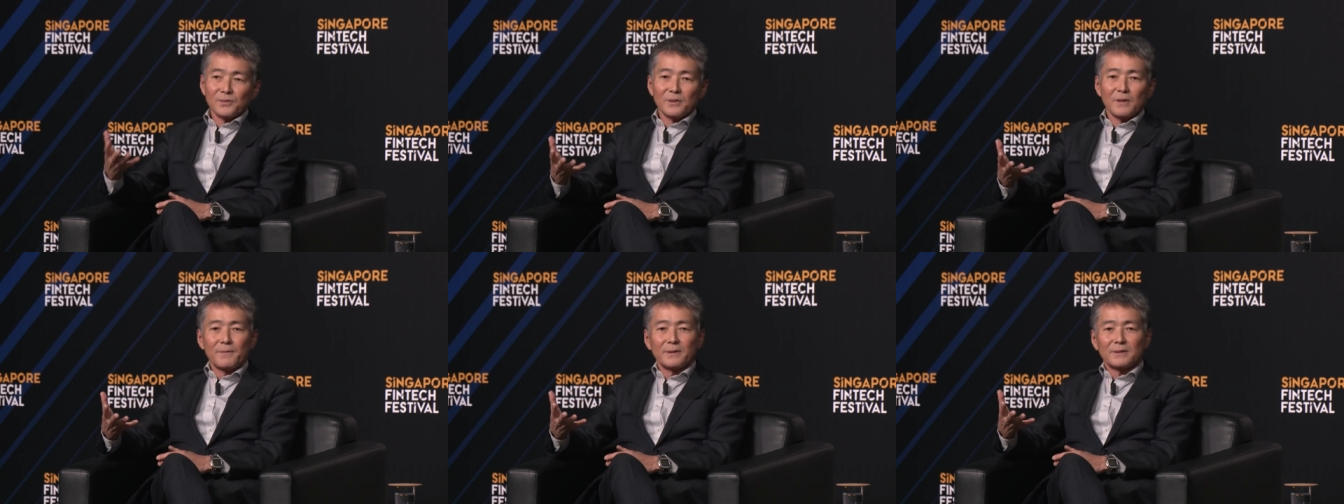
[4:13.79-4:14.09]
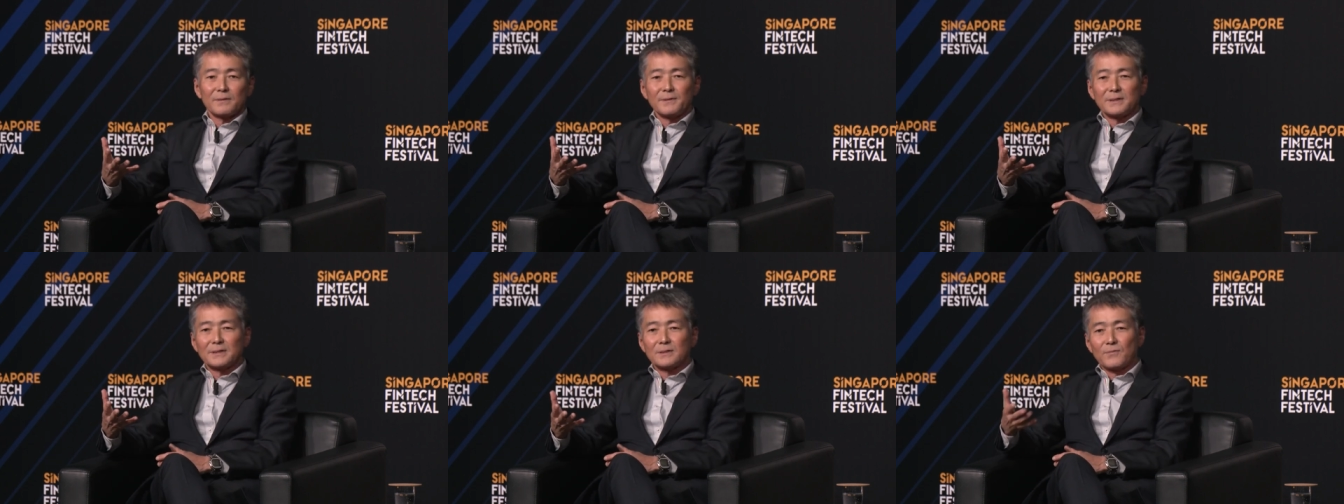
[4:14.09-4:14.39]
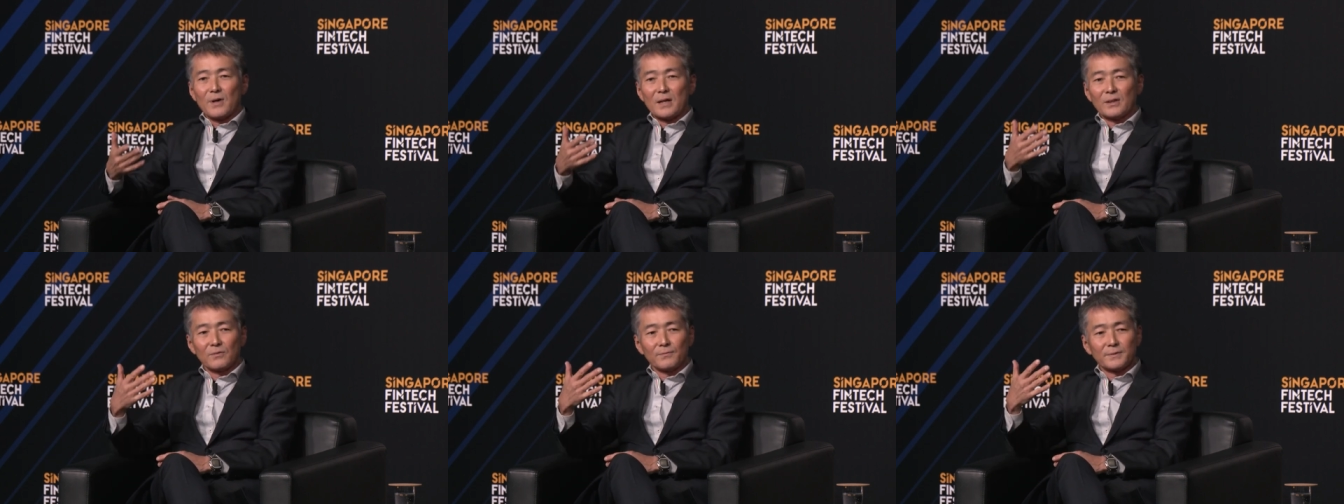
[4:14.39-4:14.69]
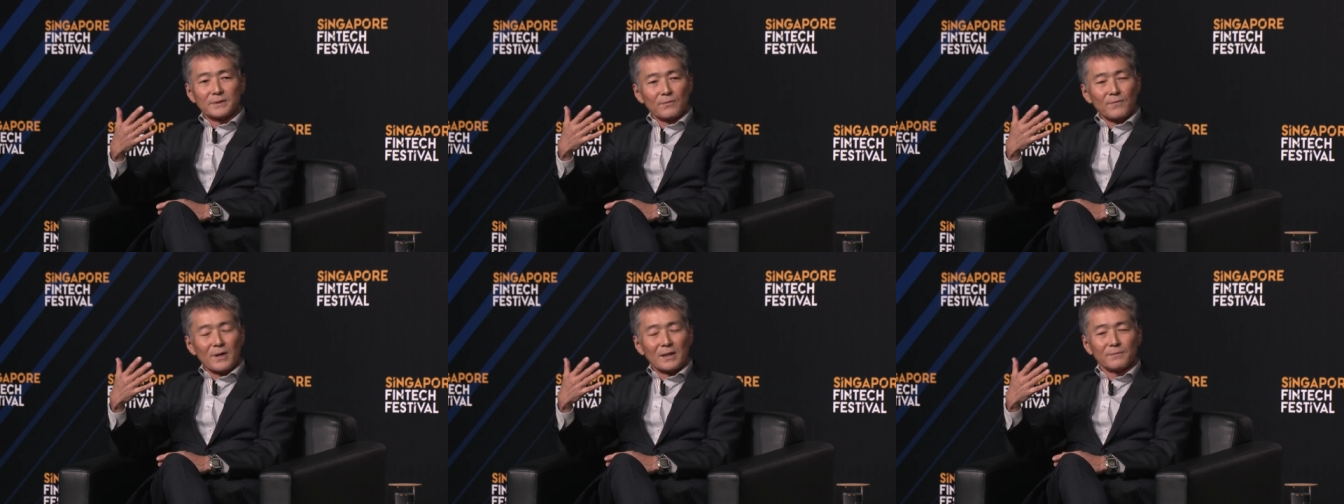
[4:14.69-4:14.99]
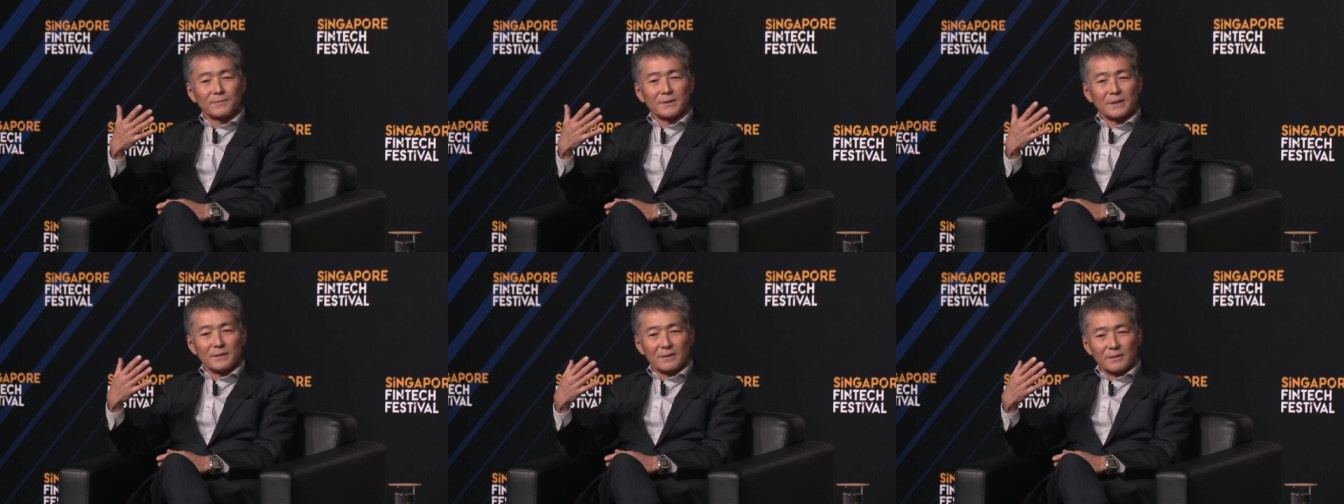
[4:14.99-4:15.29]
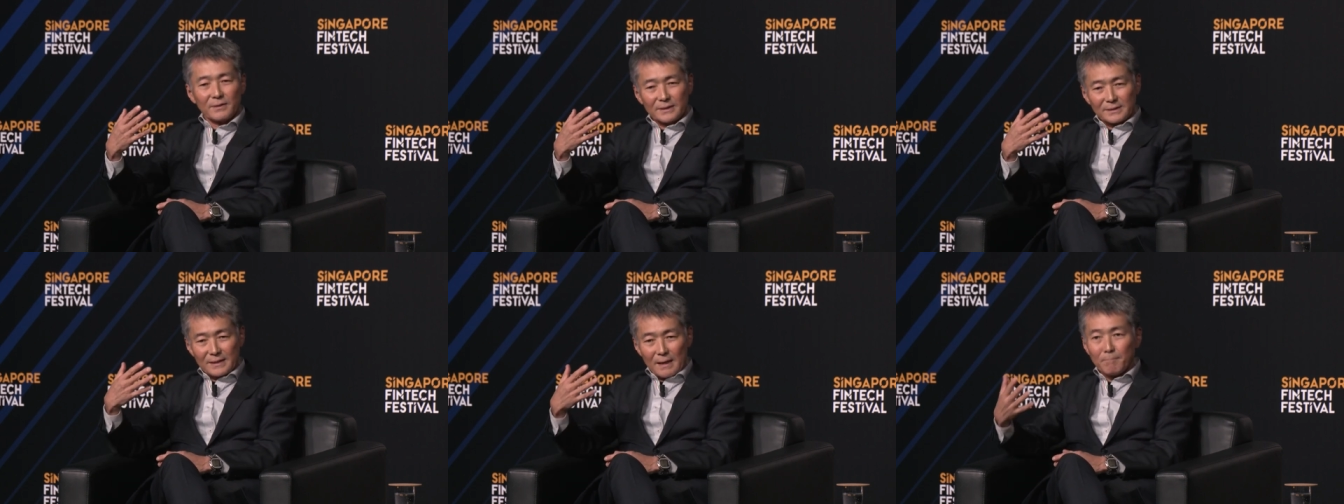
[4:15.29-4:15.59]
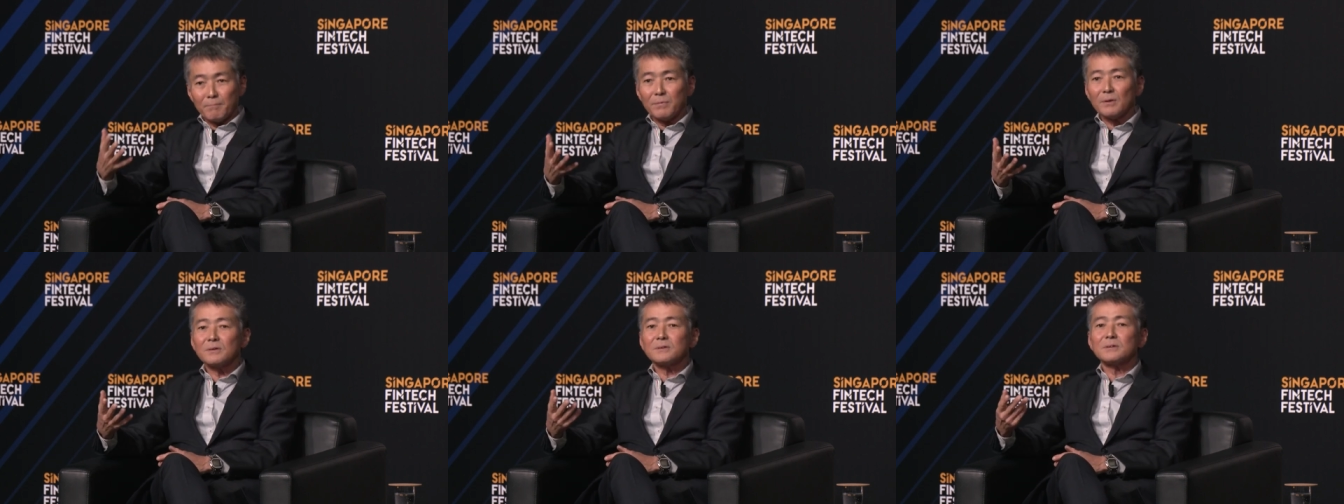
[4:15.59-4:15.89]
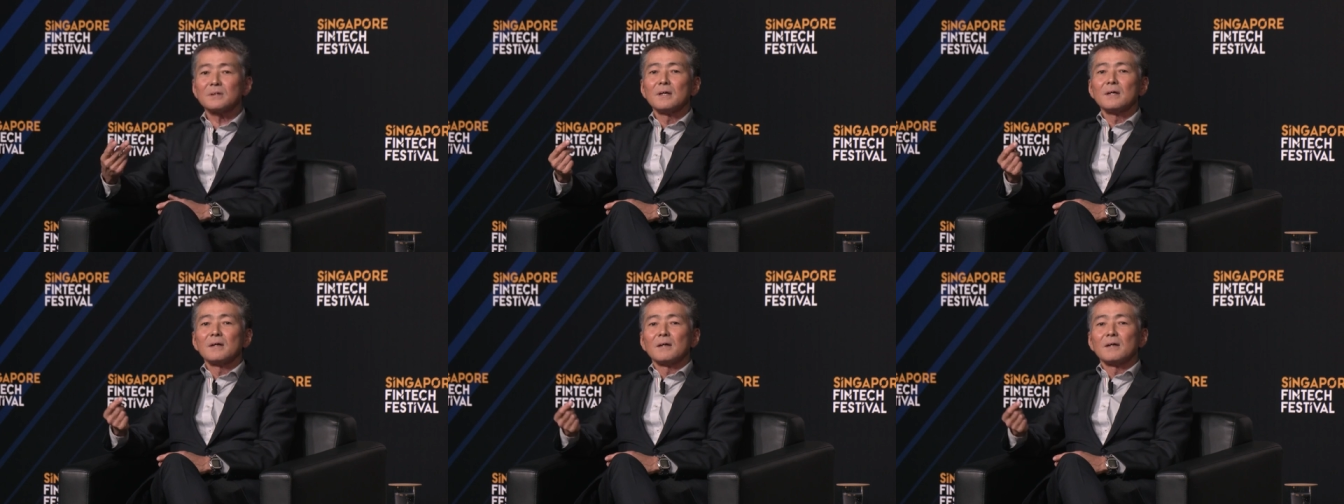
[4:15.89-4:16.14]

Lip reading: derivative is one of the examples.